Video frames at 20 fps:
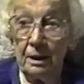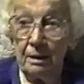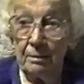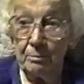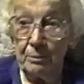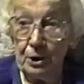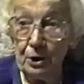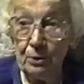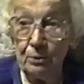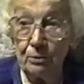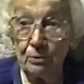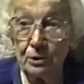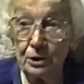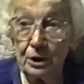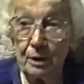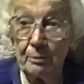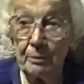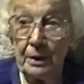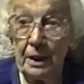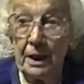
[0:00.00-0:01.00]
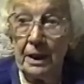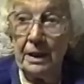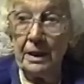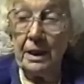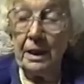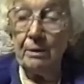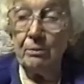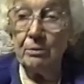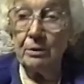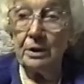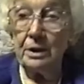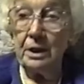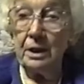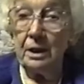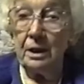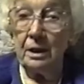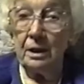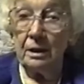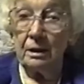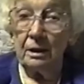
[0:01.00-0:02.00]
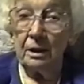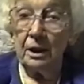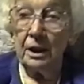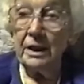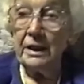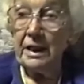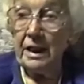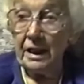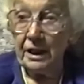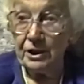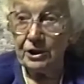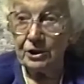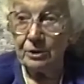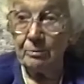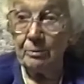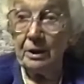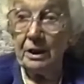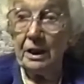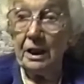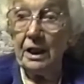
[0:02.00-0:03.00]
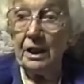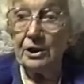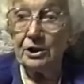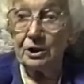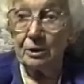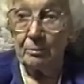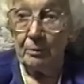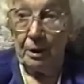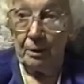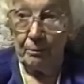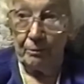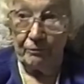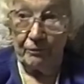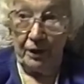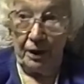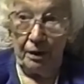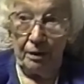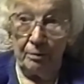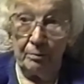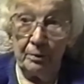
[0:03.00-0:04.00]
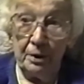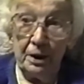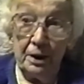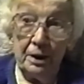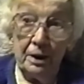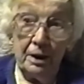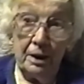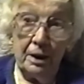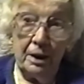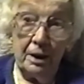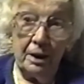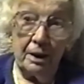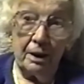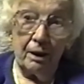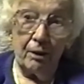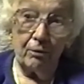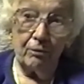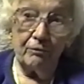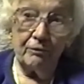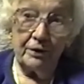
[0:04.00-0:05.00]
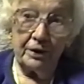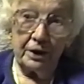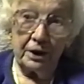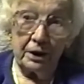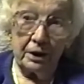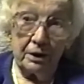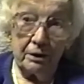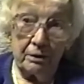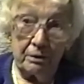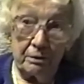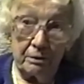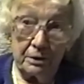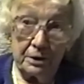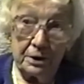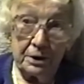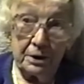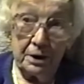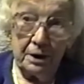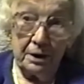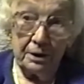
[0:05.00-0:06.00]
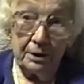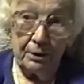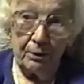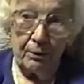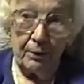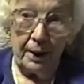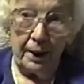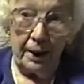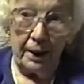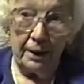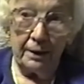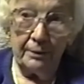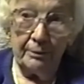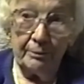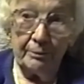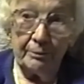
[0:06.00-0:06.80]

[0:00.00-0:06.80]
mules up there, and he would unhitch them and hitch them up for them and all for the girls to ride.